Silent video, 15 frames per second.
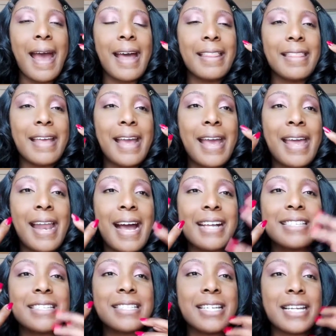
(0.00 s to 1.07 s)
and it
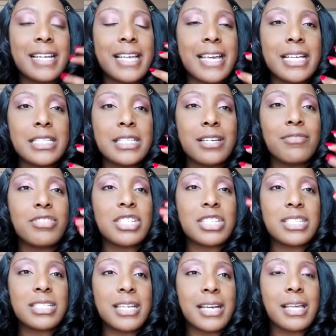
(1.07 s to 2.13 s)
acts as an adhesive to
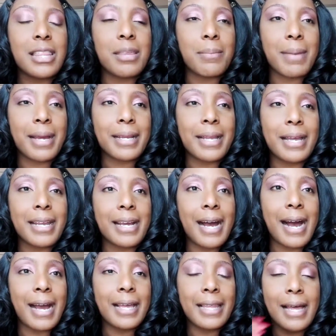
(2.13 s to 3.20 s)
stick the
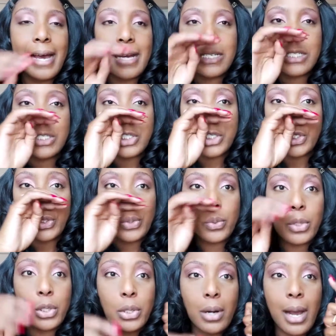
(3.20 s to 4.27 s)
magnetic eyelash
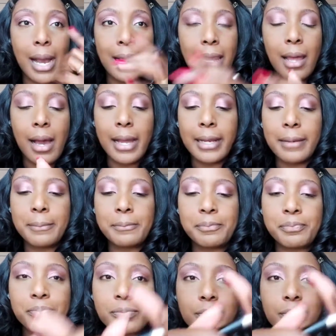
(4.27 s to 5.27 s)
to your eyeline.